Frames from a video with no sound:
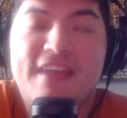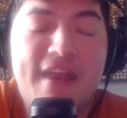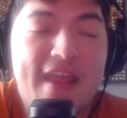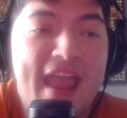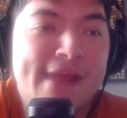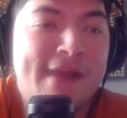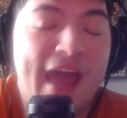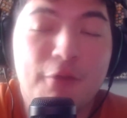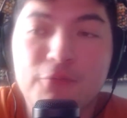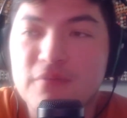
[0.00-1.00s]
And
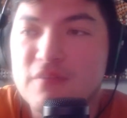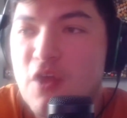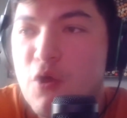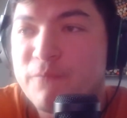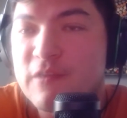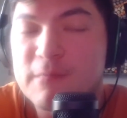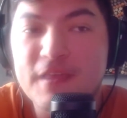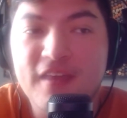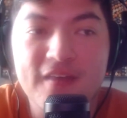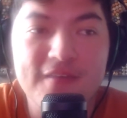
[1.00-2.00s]
I don't know if it's
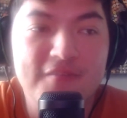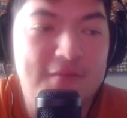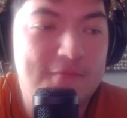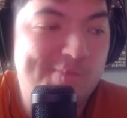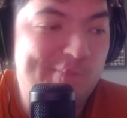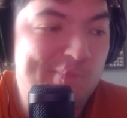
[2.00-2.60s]
because,